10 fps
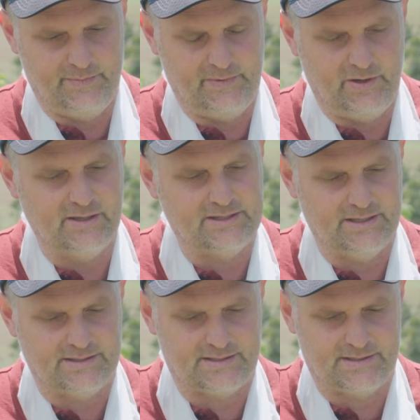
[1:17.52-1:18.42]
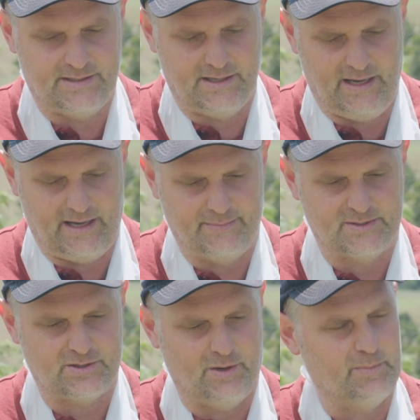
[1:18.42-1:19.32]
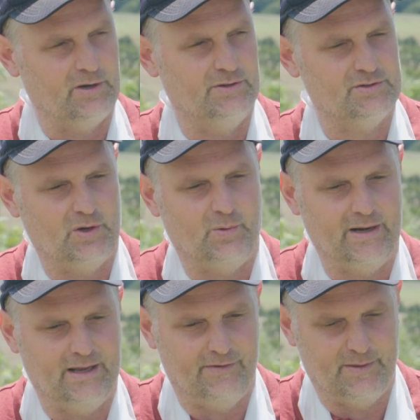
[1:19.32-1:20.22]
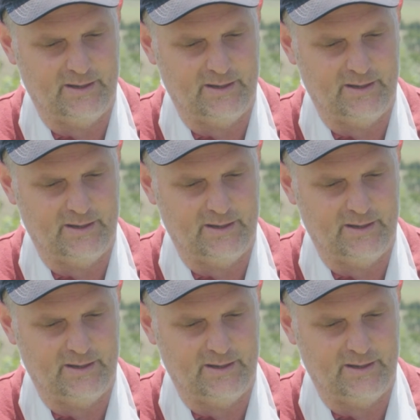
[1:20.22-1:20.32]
not just stop pollution or whatever,